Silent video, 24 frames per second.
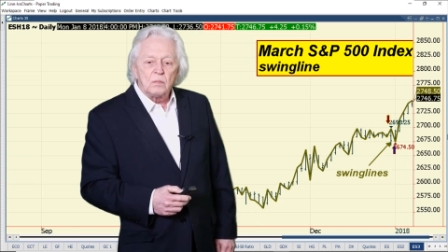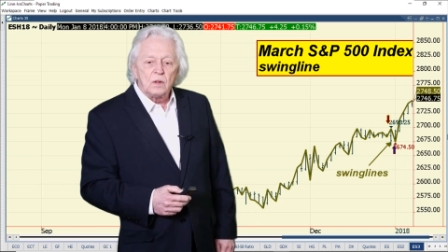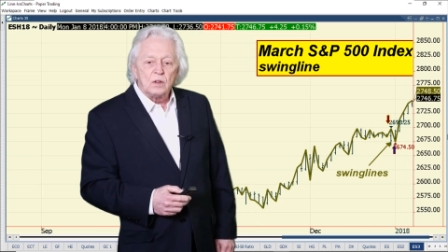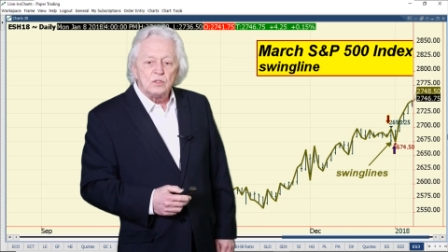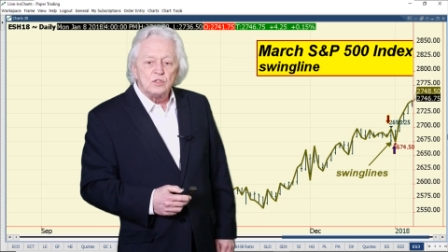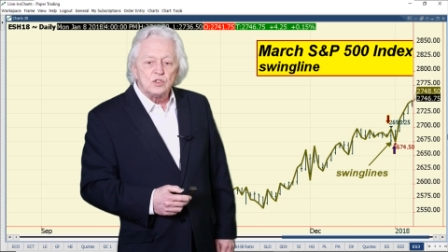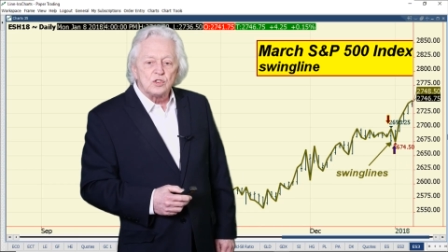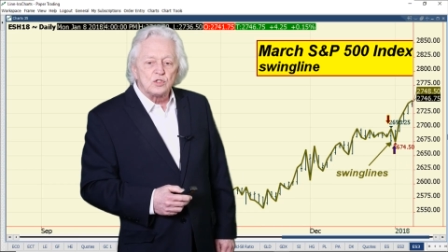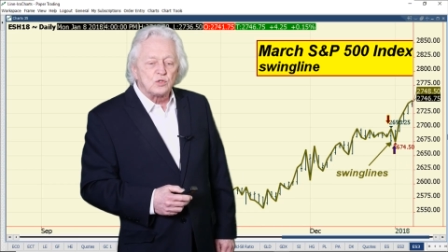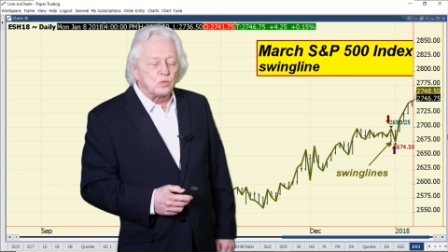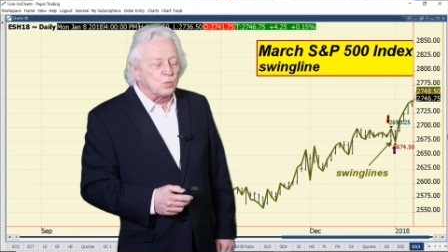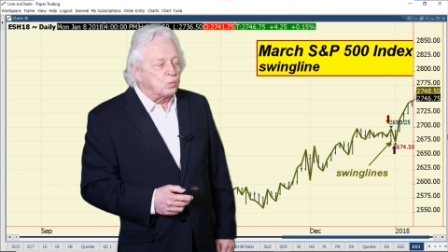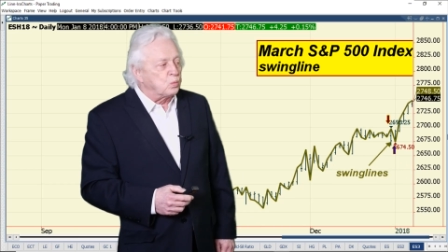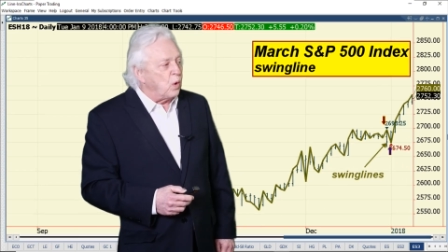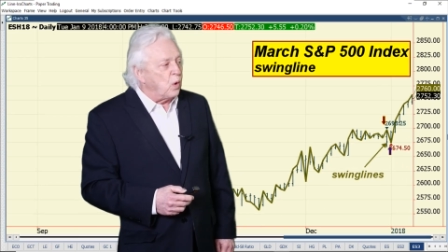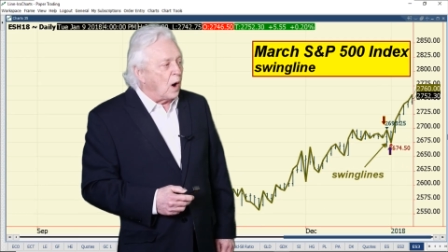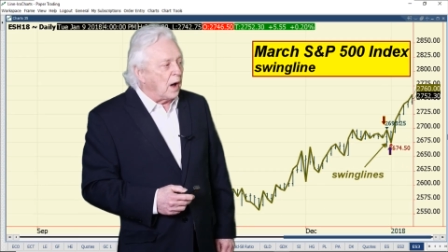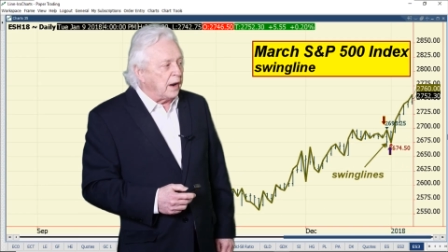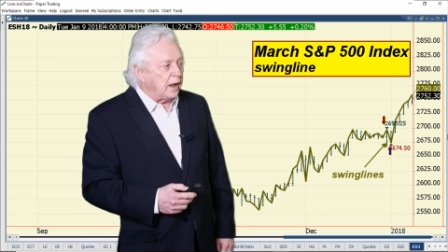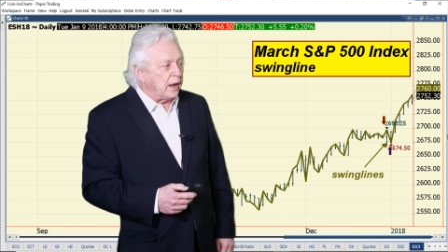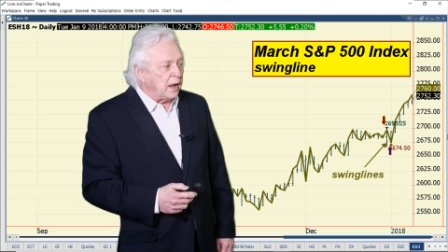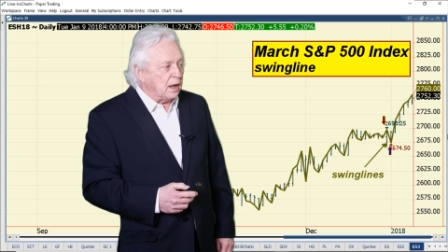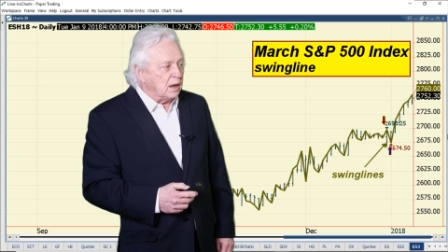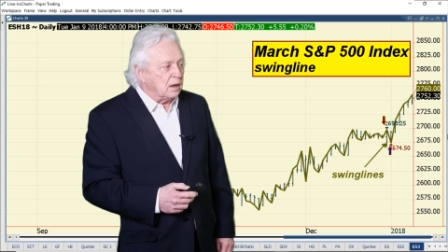just
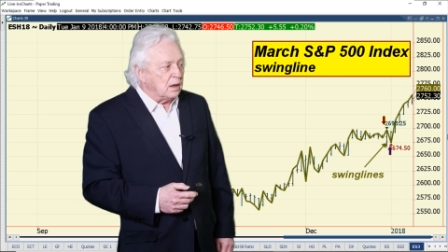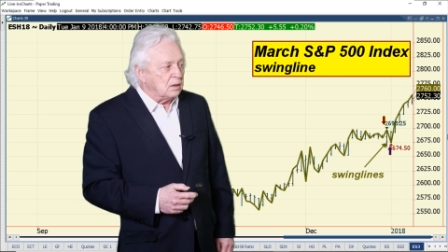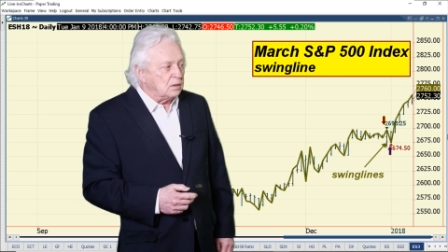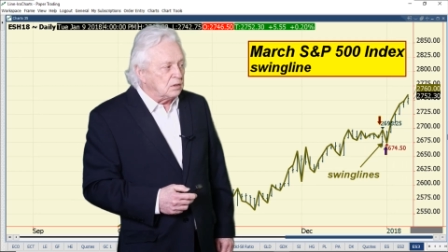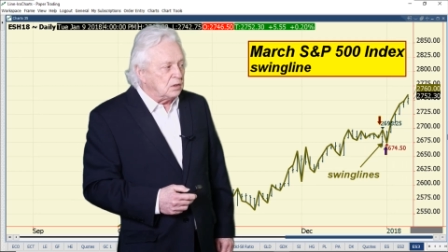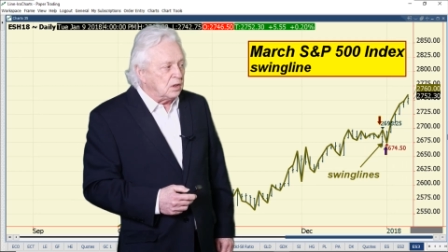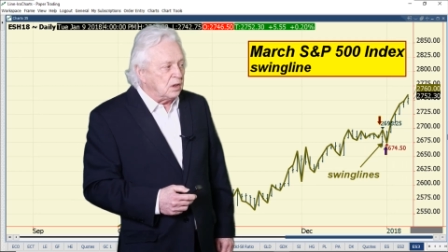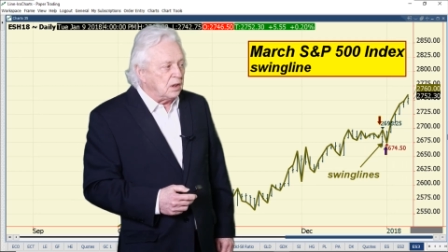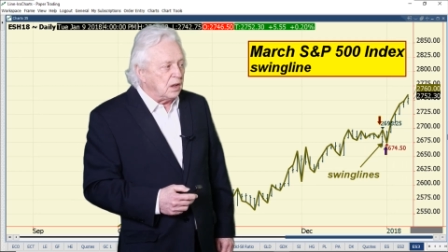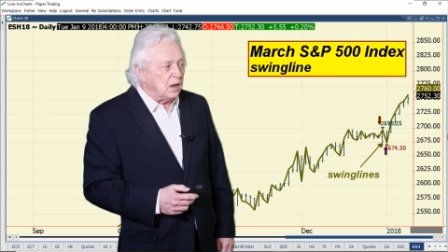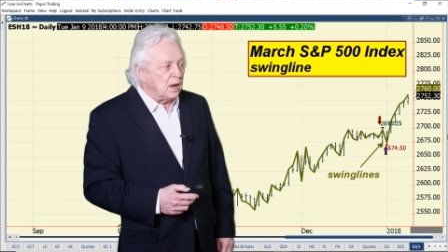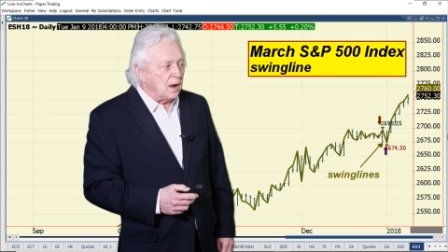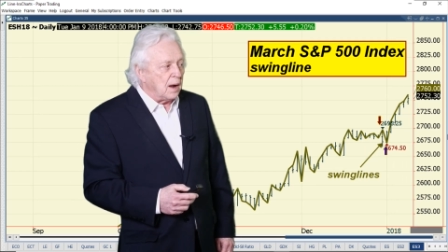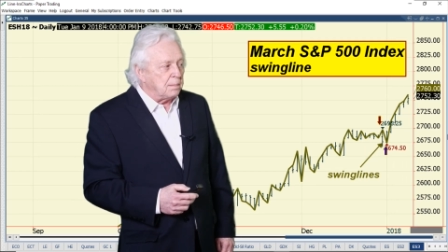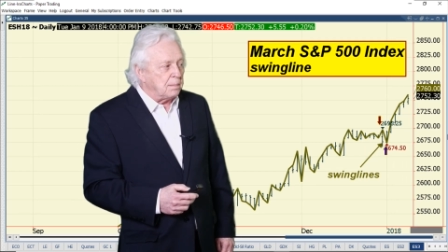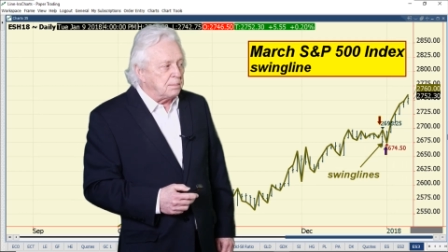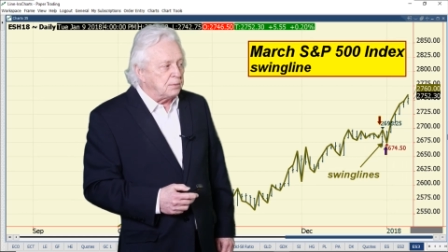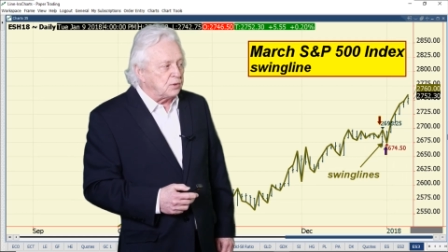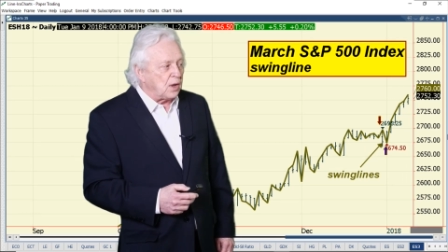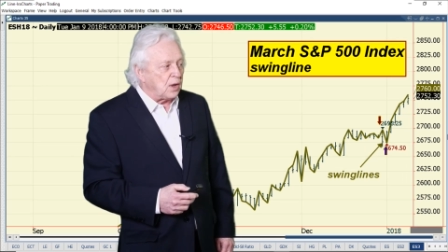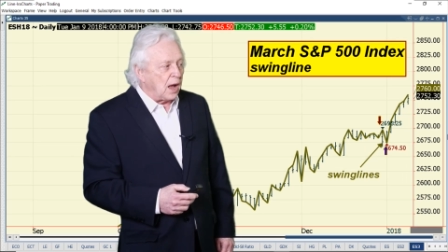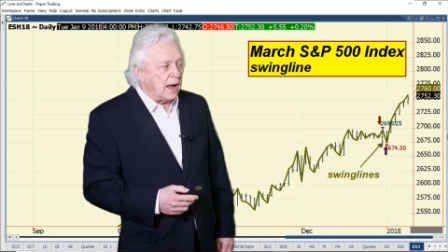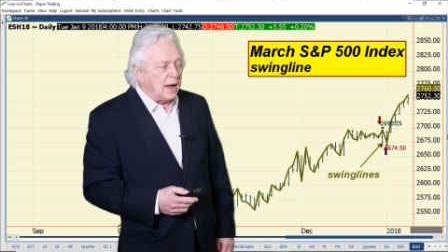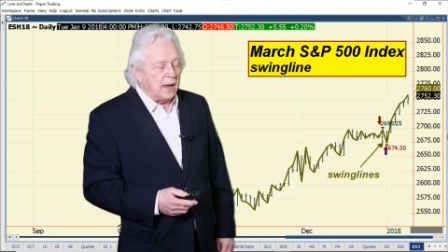running to the
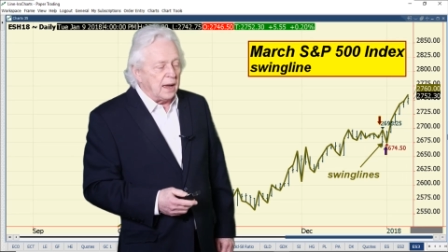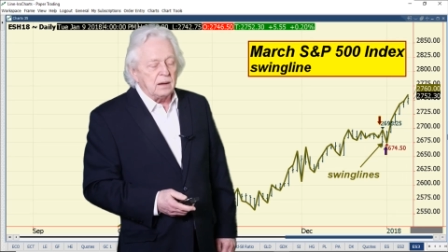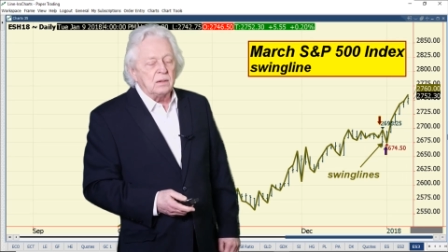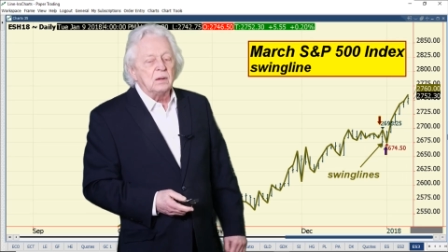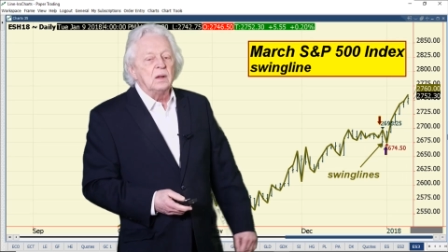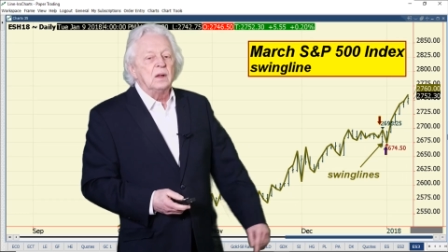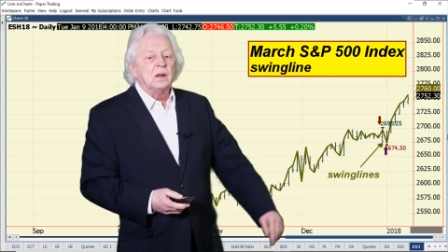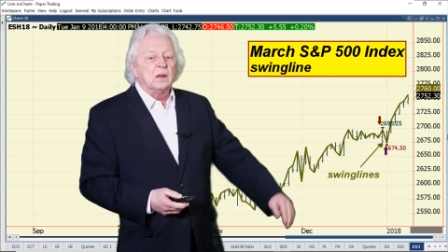upside.